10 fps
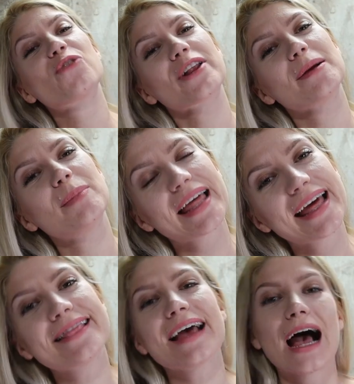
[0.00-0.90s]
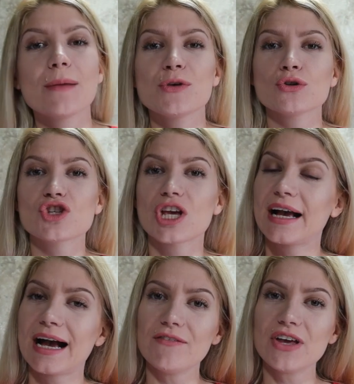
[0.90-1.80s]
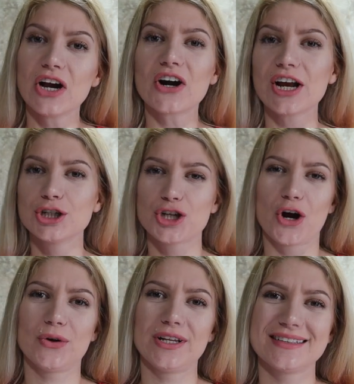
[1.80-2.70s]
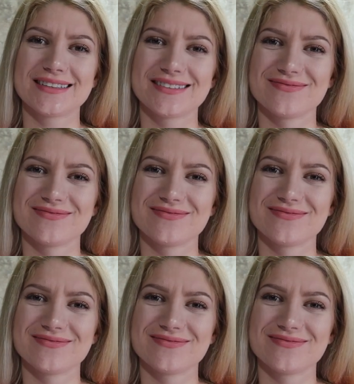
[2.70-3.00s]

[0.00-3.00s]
For the blend, I'm using Caviar and Chocolate.